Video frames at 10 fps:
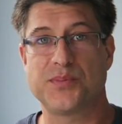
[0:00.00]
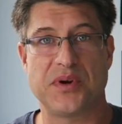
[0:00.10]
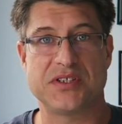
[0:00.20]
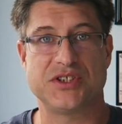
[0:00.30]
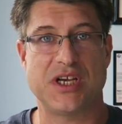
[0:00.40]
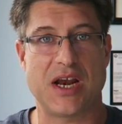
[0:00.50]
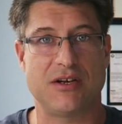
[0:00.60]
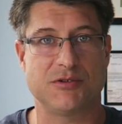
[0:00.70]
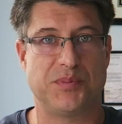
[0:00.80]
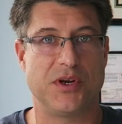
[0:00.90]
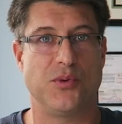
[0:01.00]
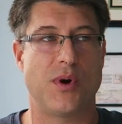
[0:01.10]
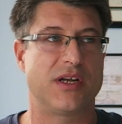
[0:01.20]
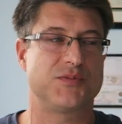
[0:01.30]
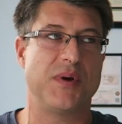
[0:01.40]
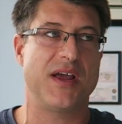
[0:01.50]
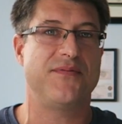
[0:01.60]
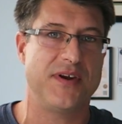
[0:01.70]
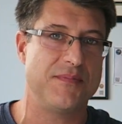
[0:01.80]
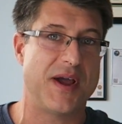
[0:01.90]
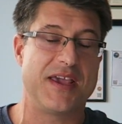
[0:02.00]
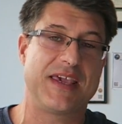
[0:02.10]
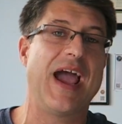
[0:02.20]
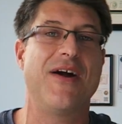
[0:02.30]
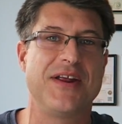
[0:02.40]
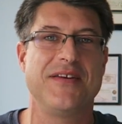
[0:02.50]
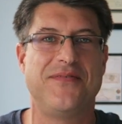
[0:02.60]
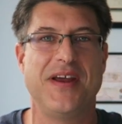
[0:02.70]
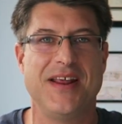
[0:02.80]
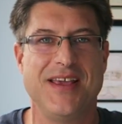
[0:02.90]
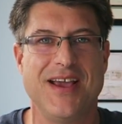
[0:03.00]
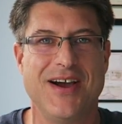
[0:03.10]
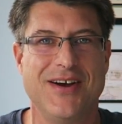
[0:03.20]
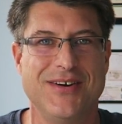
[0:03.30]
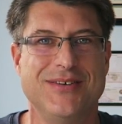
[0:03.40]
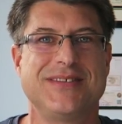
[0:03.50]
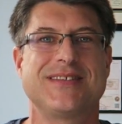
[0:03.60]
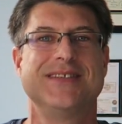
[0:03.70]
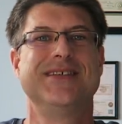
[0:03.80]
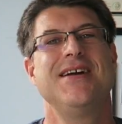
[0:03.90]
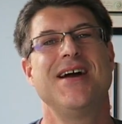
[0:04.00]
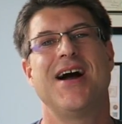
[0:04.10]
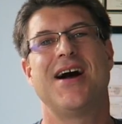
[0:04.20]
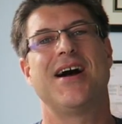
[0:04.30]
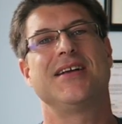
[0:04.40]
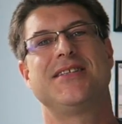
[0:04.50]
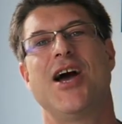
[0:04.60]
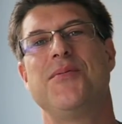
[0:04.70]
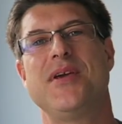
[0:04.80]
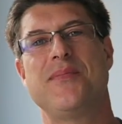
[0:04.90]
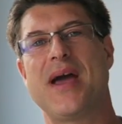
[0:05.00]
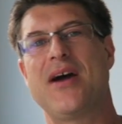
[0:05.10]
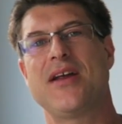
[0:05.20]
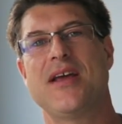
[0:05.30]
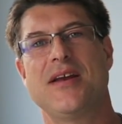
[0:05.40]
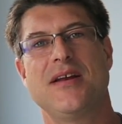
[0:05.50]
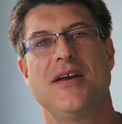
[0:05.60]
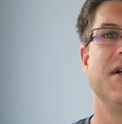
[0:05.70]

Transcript: the prison channels but you watch my vid my accounting videos, uh, tell me about it.